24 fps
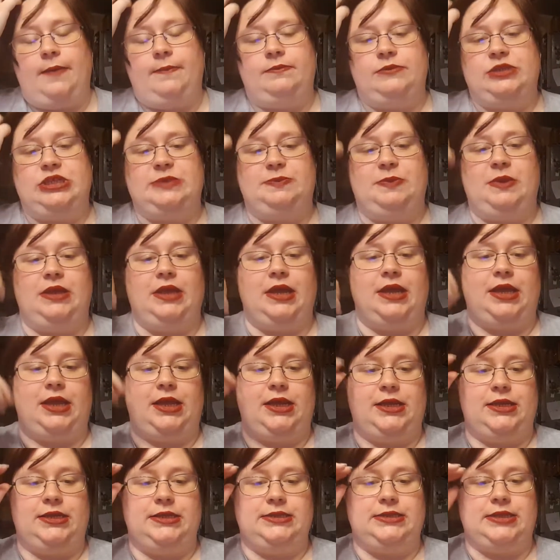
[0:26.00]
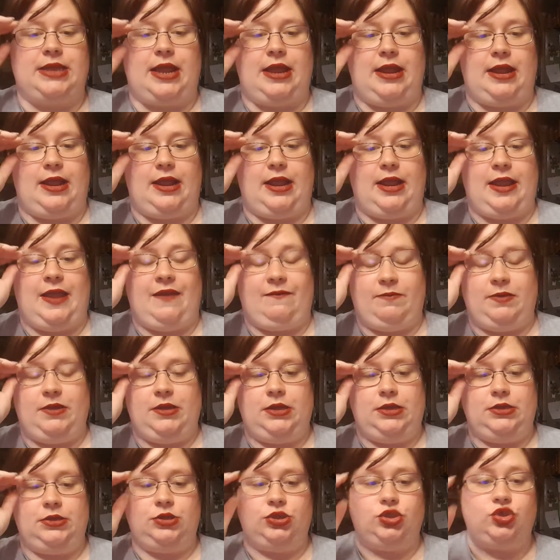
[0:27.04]
just because I have
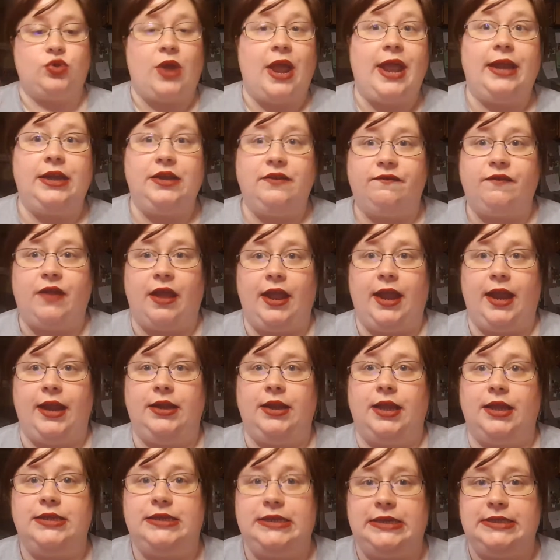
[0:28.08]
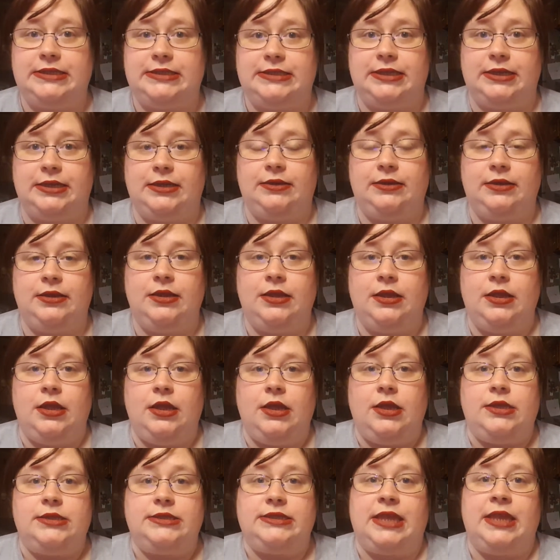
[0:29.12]
been trying to find a decent
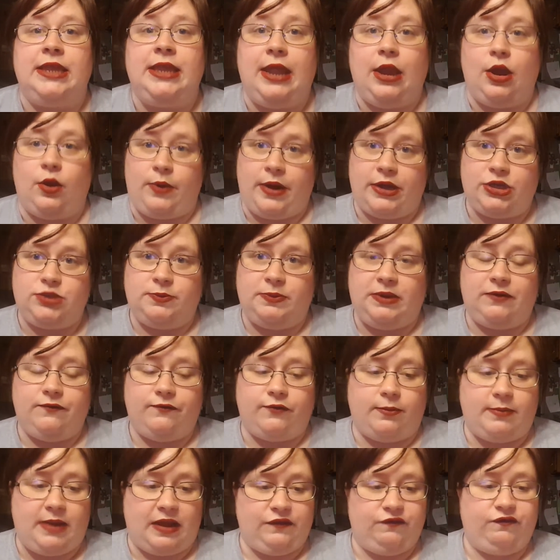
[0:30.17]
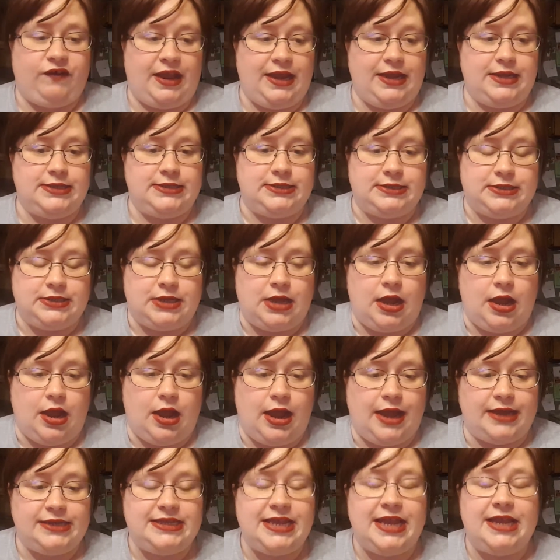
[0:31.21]
skincare regimen for my face.
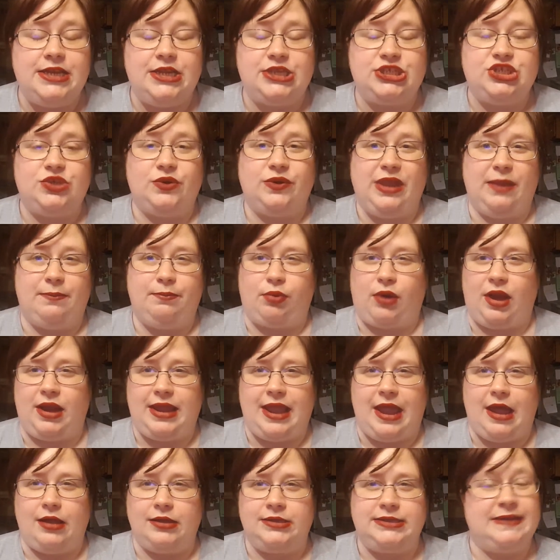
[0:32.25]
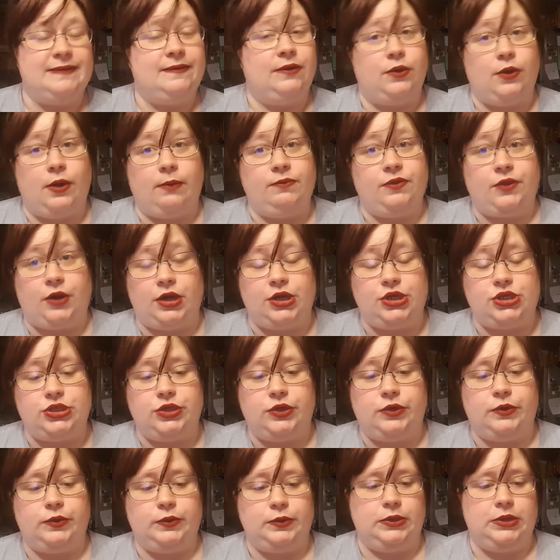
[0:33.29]
I tend to still get breakouts even though I'm
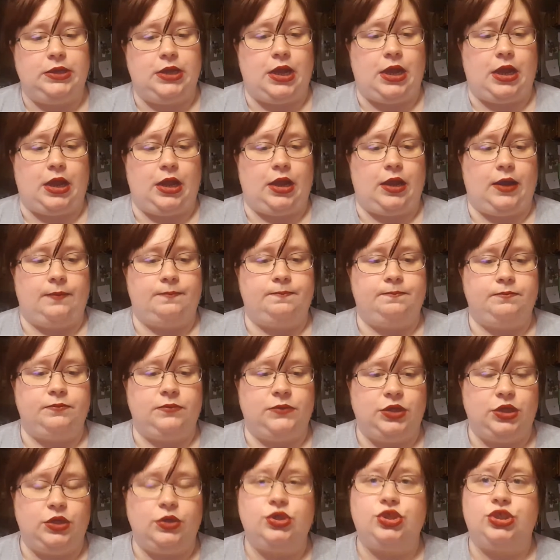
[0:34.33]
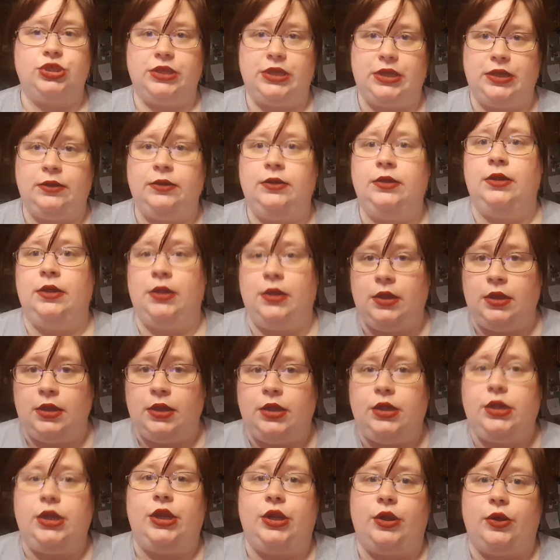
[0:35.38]
32. Usually,
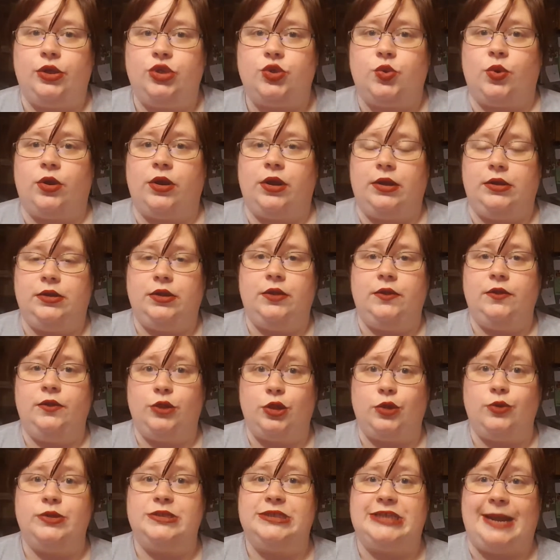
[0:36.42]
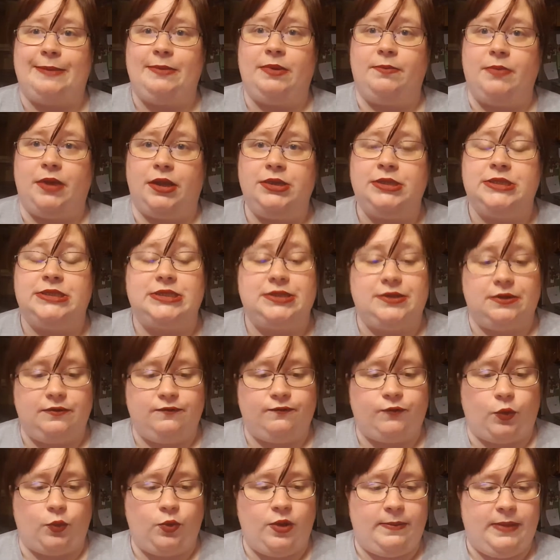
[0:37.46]
during those time of months
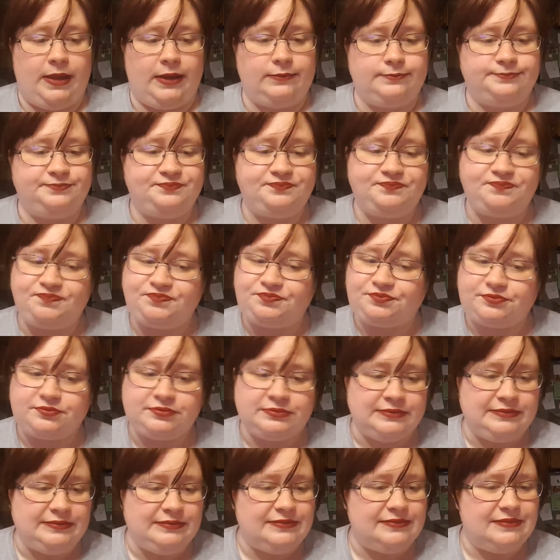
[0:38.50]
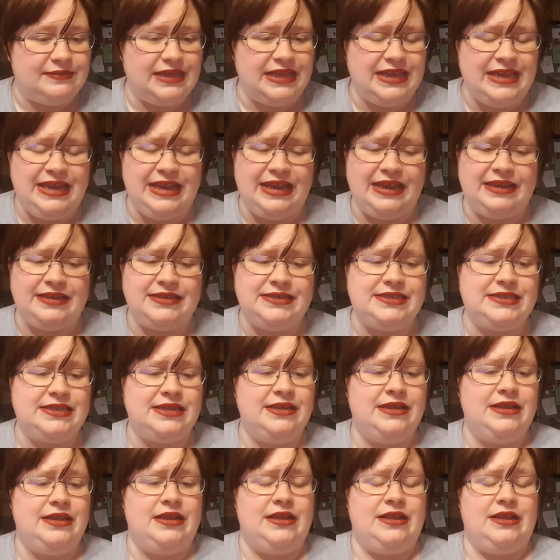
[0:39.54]
for women. And
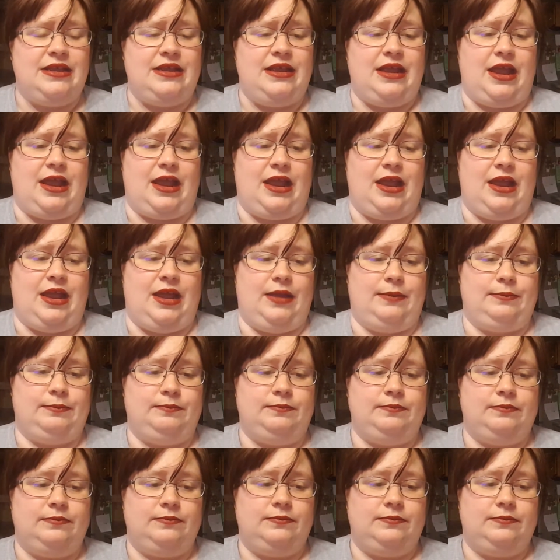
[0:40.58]
a